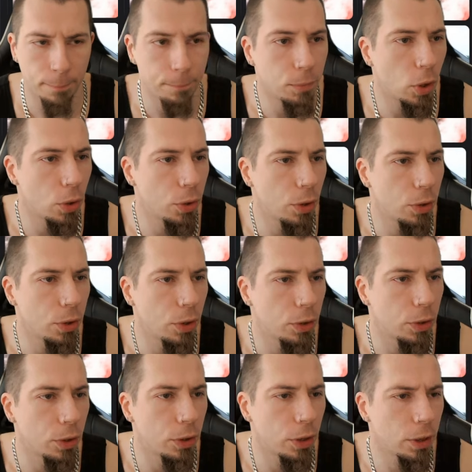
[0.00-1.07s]

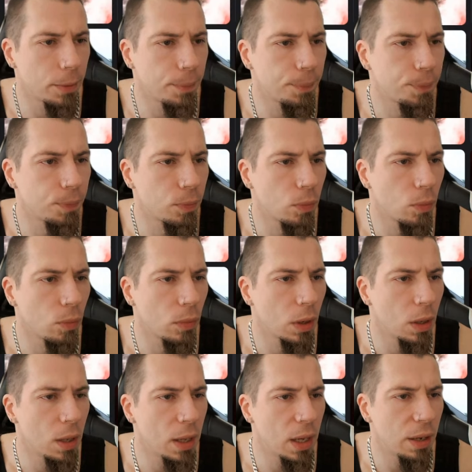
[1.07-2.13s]
No.
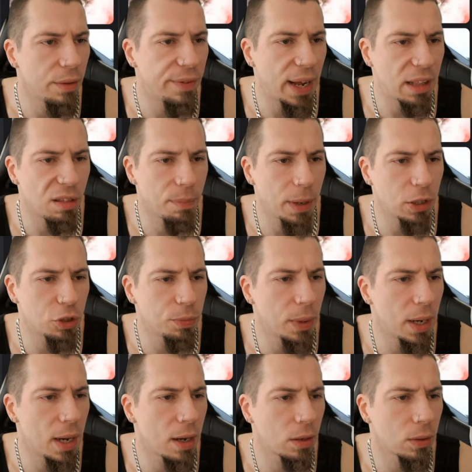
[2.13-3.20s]
Advanced
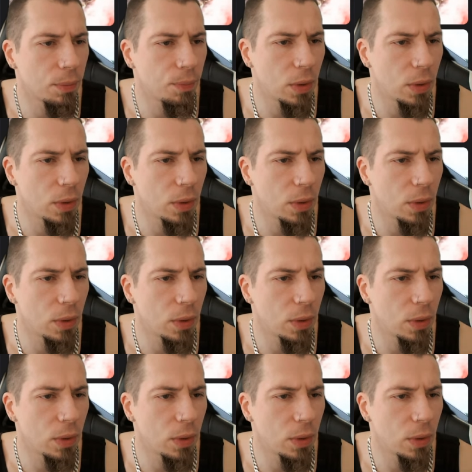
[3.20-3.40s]
benchmark.